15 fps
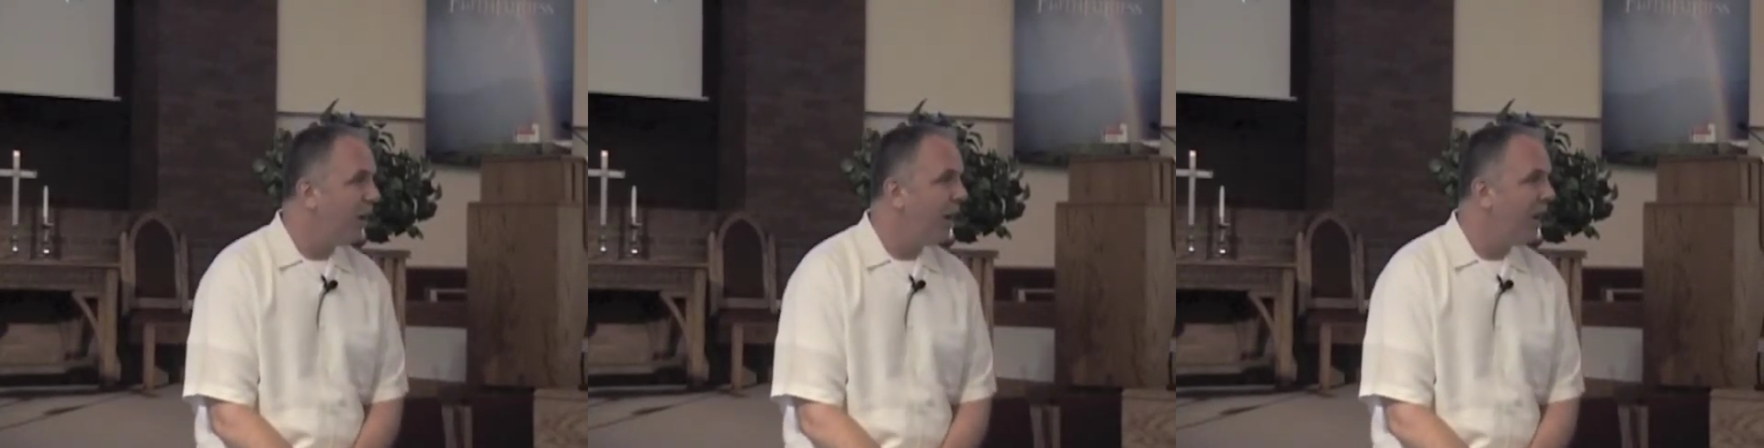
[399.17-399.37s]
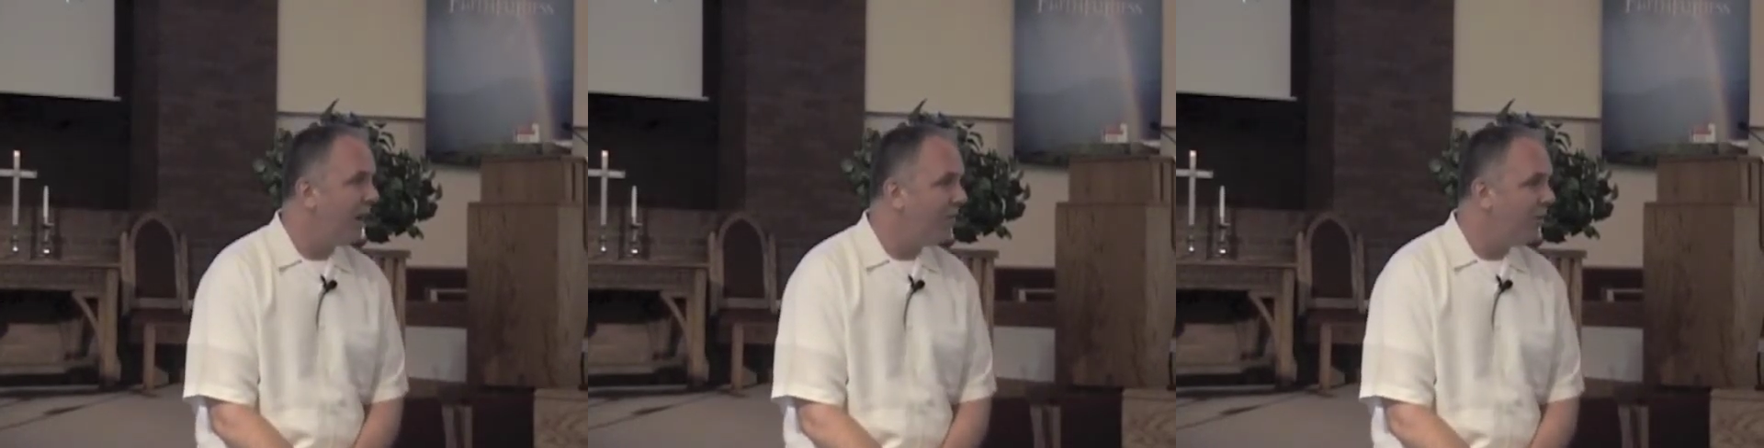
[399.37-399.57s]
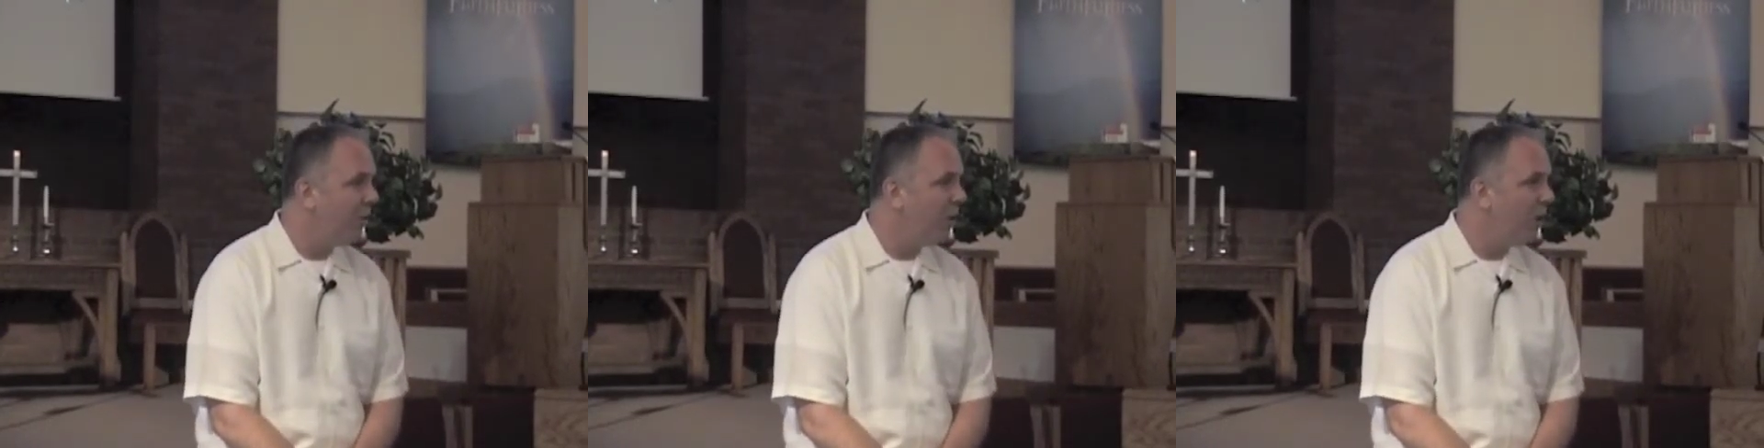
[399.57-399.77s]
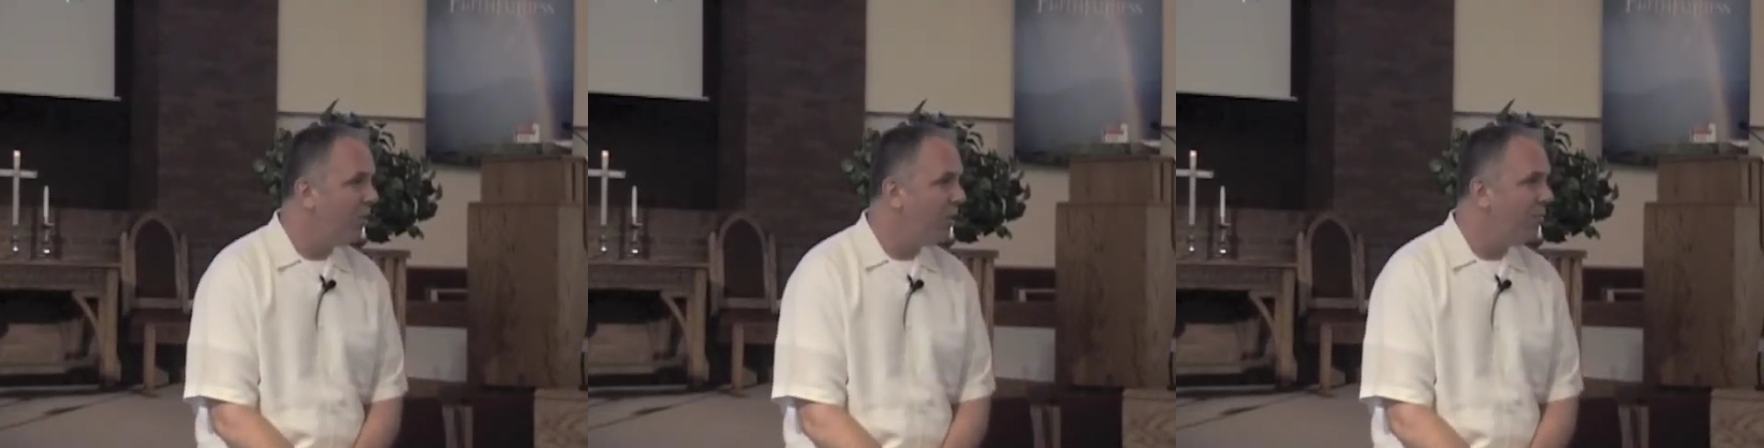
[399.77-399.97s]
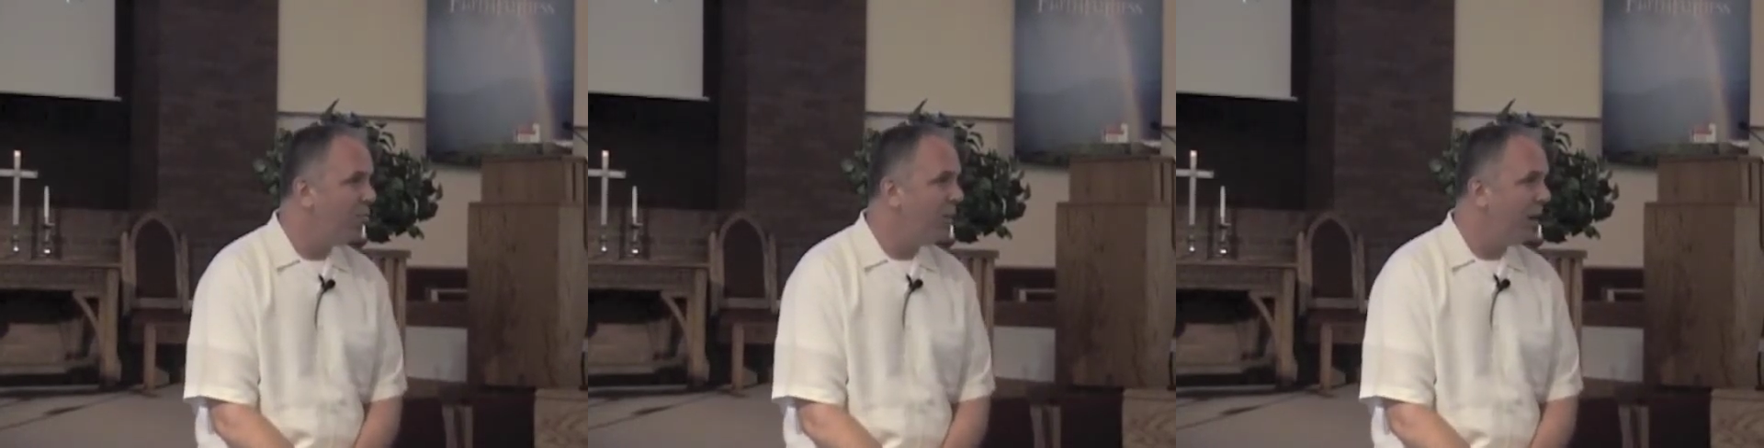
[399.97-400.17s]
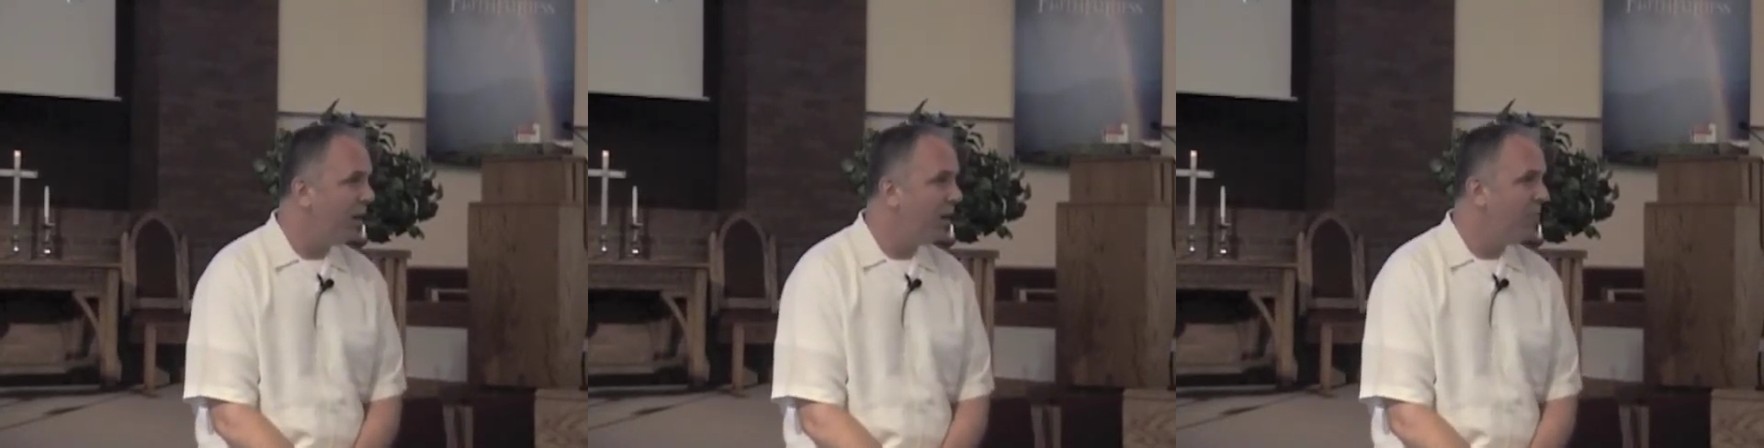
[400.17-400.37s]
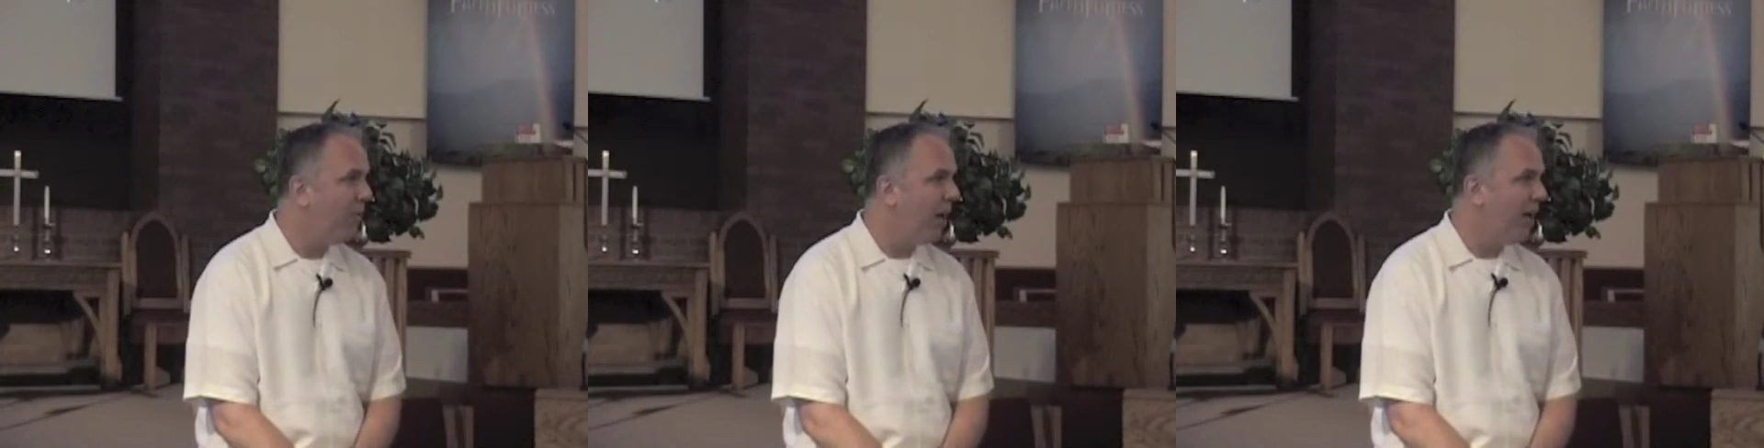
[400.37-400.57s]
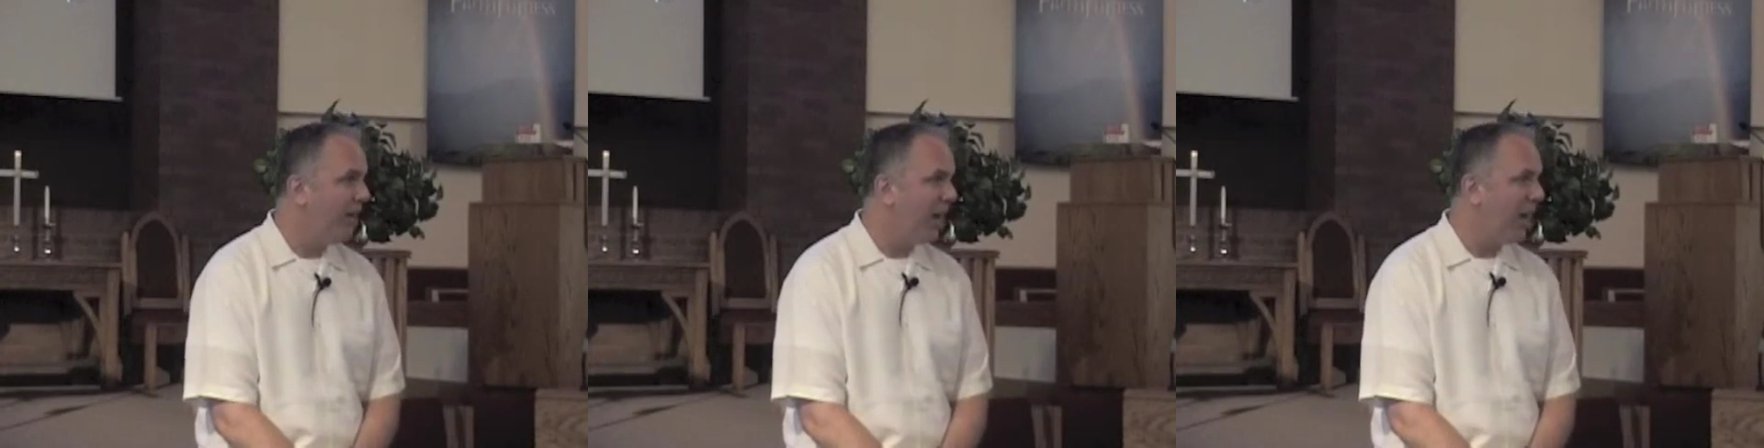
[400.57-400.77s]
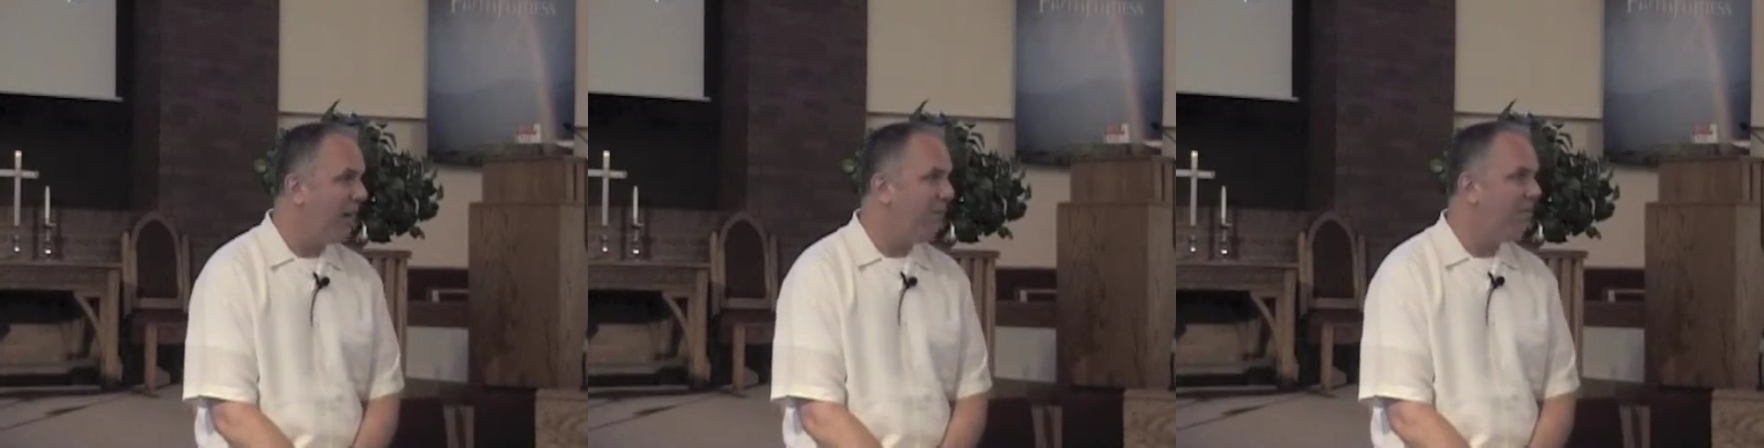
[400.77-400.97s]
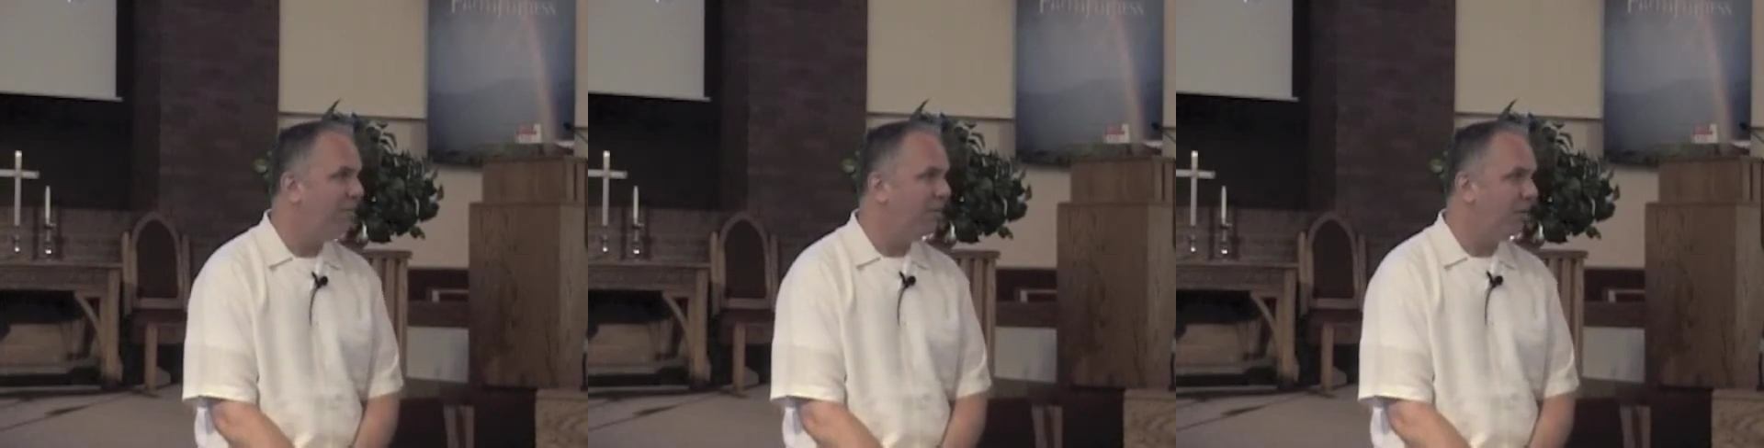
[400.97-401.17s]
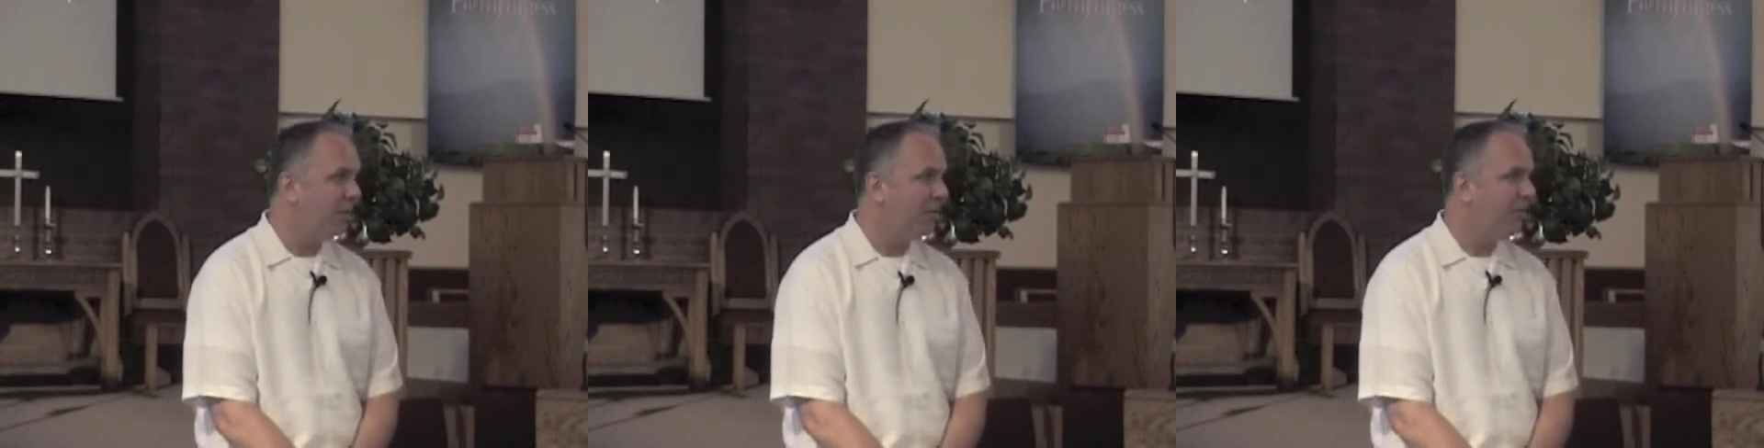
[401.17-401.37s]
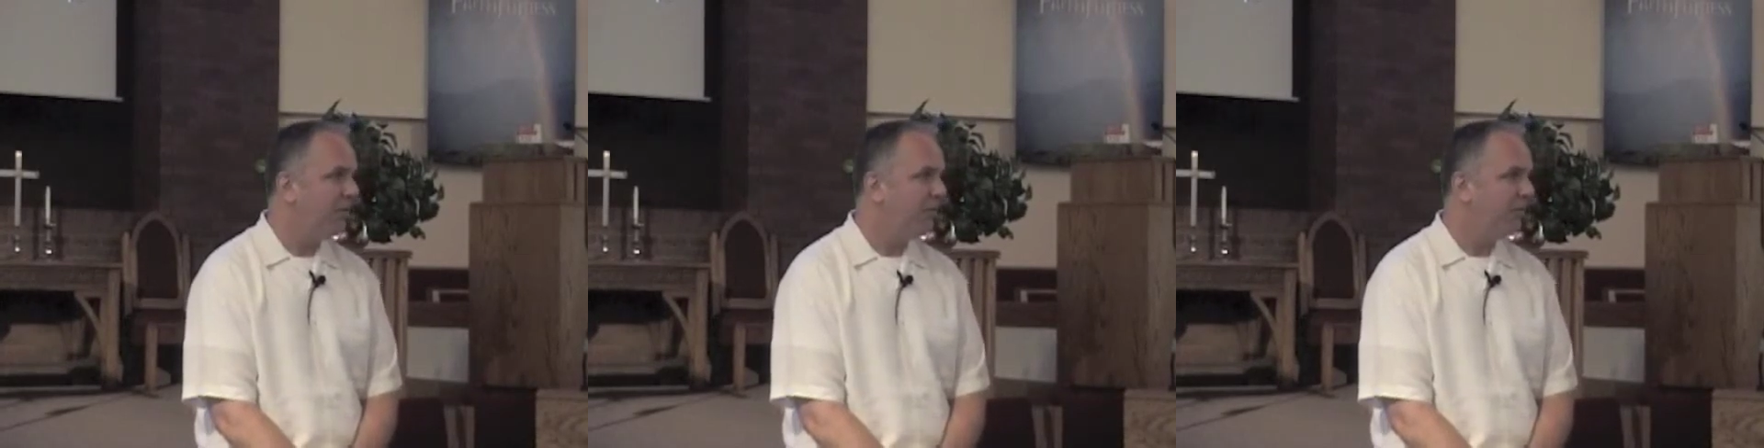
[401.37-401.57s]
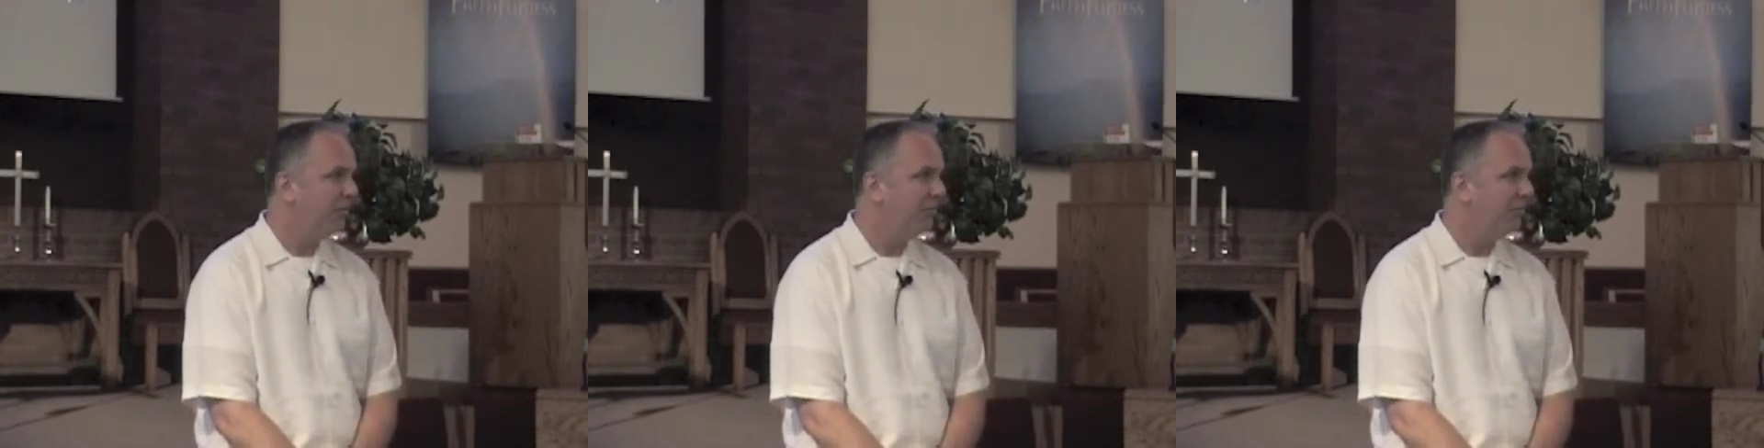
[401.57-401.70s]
but I have to go home and bury my dad first.